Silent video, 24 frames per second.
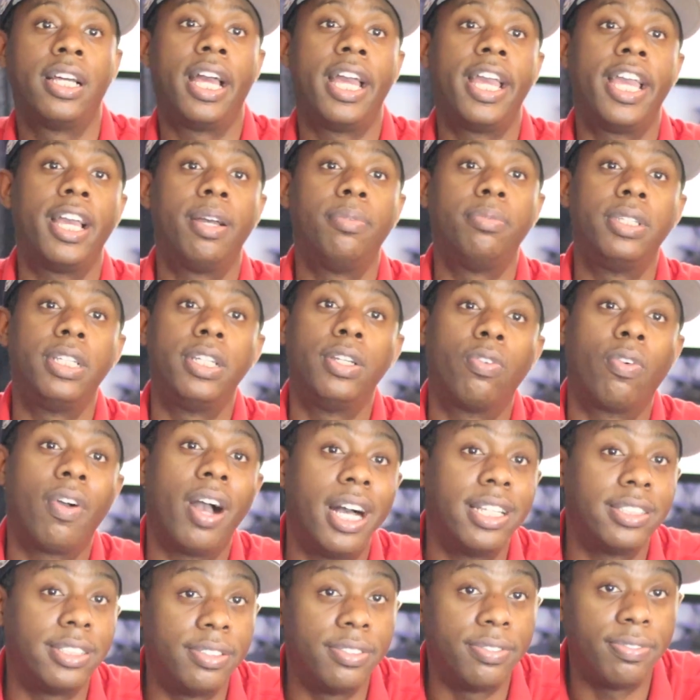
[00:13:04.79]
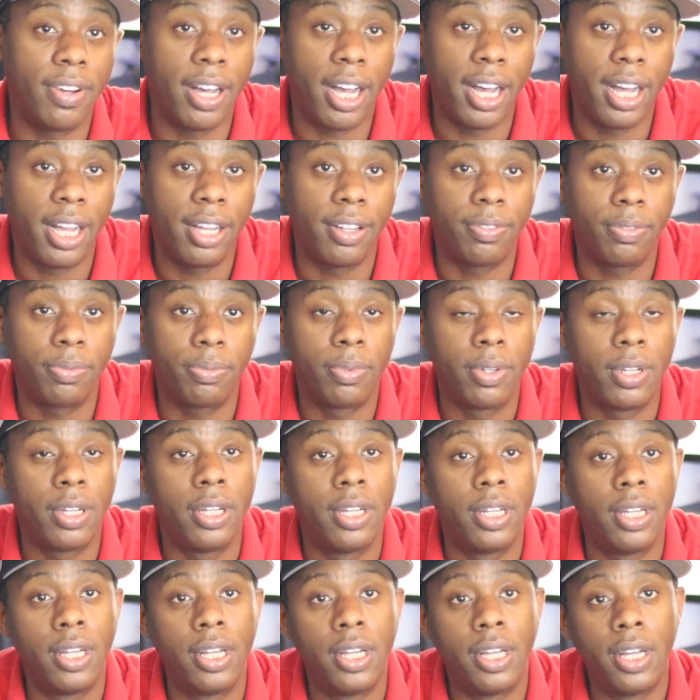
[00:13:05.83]
AMD Ryzen 5
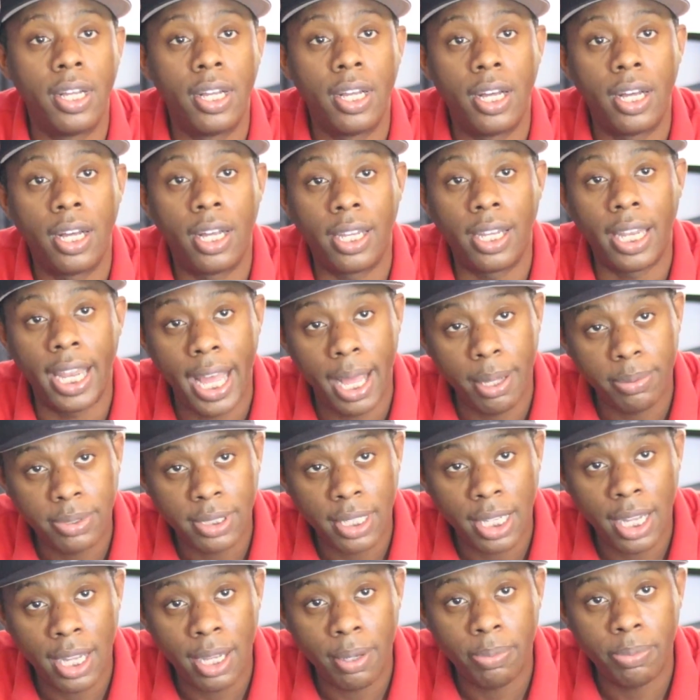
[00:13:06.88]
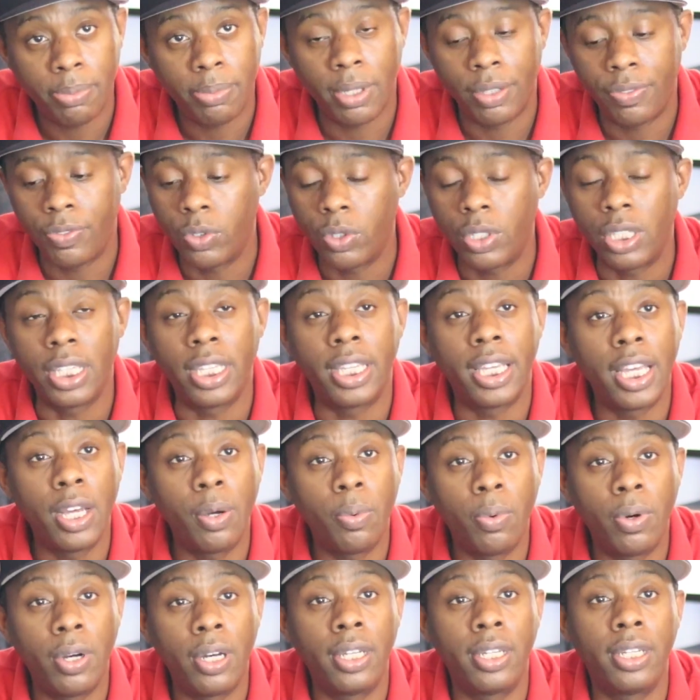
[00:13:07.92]
laptop. If you can get
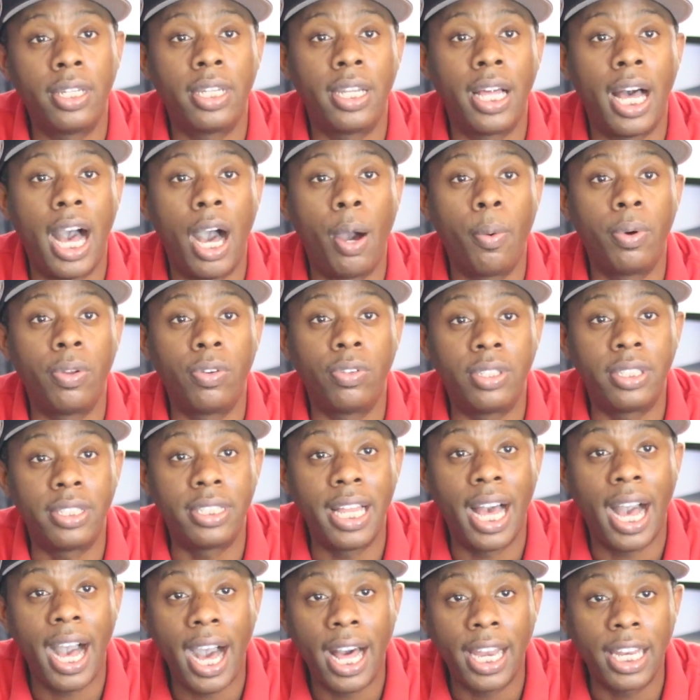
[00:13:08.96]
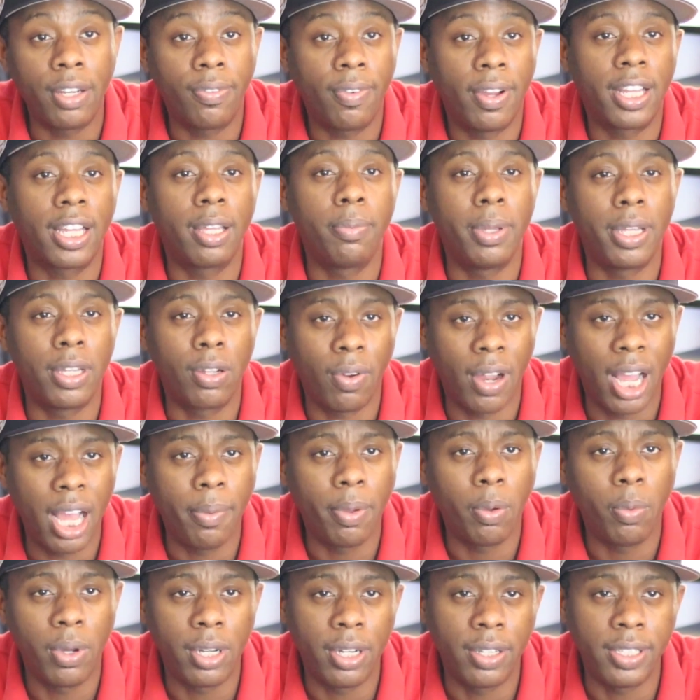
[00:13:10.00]
one, I would highly recommend
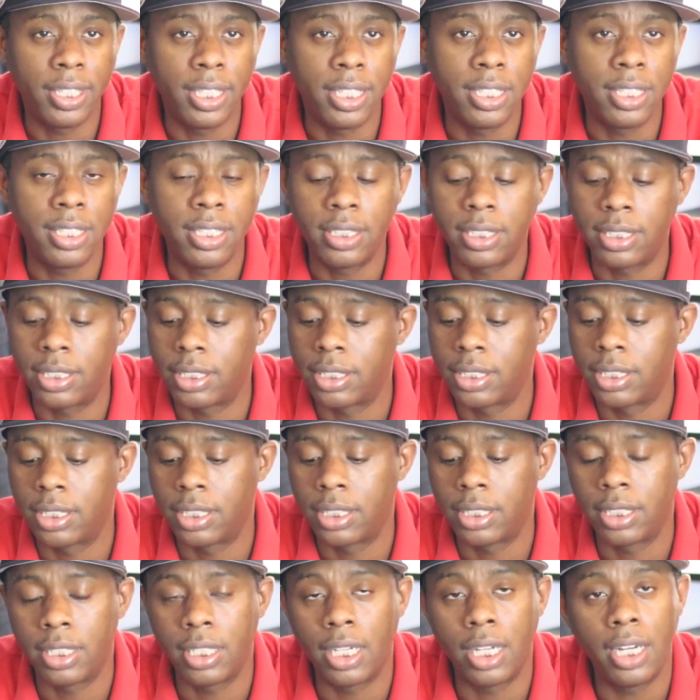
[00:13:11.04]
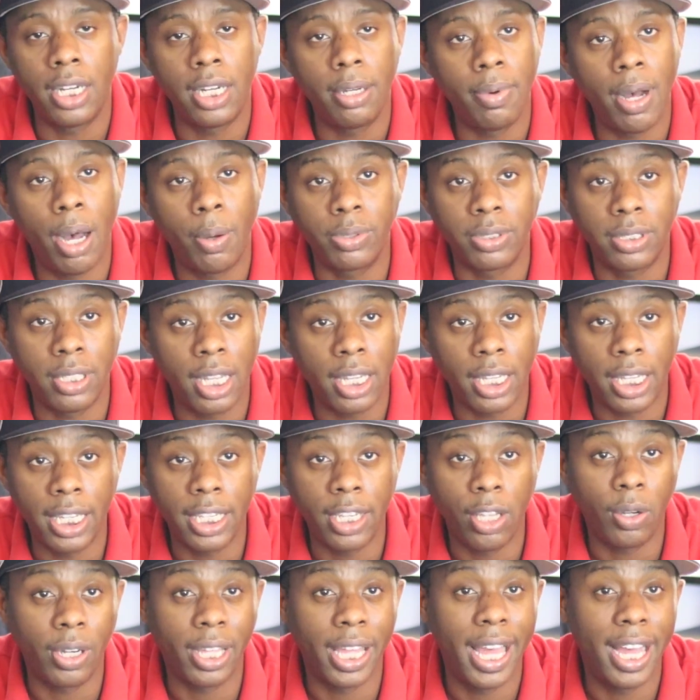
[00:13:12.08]
grabbing one of these. I was lucky
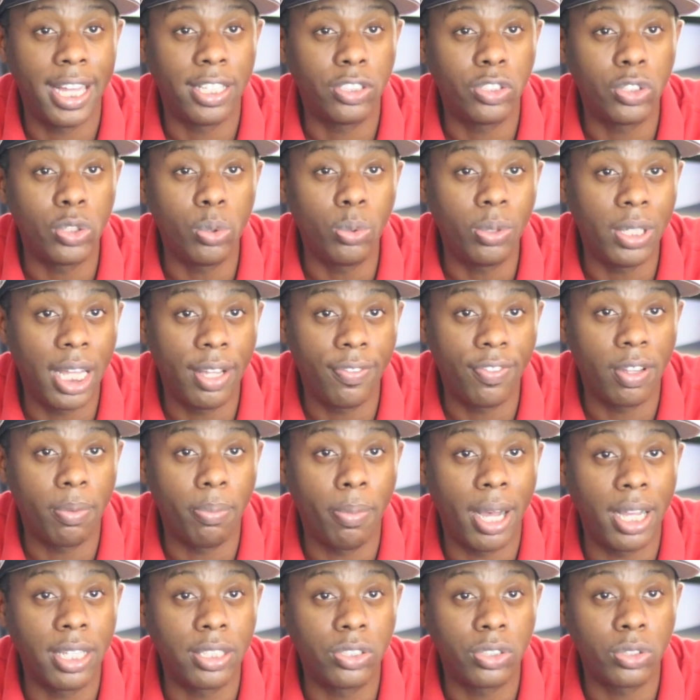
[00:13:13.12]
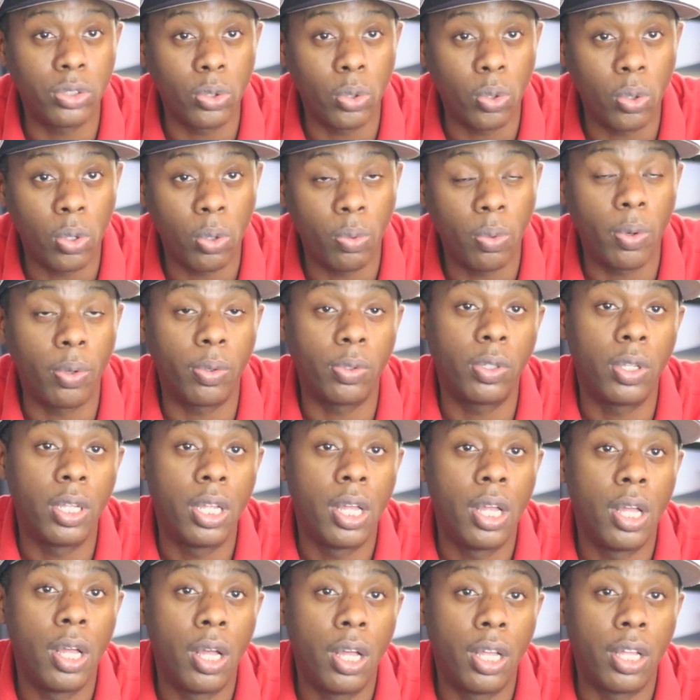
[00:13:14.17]
they only had 2 left at my store, well,
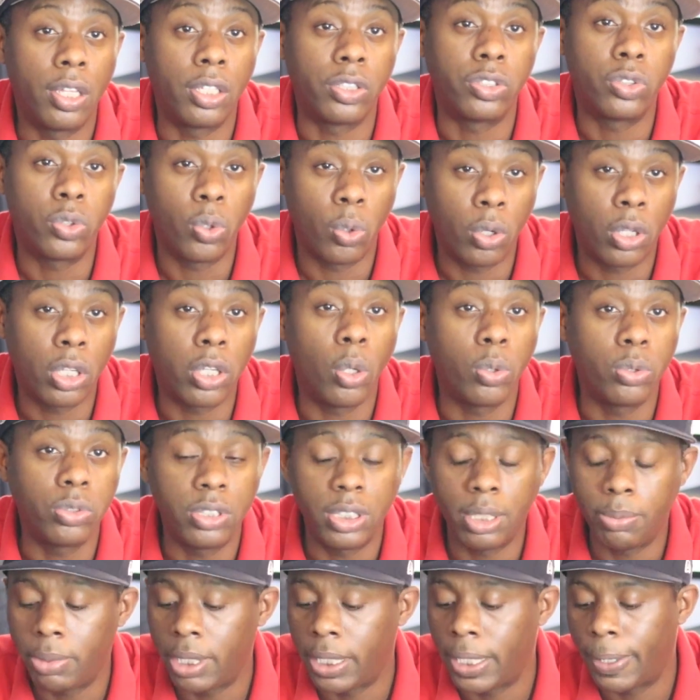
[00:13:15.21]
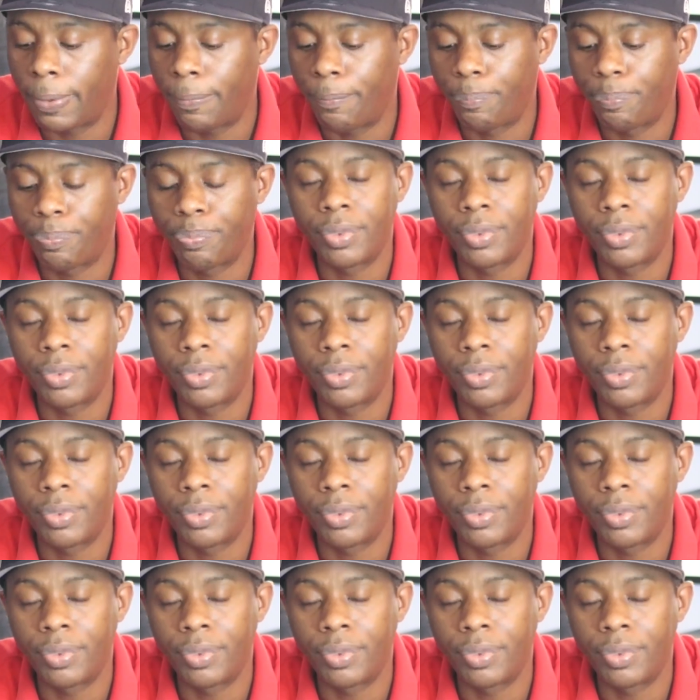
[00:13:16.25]
a store close to me,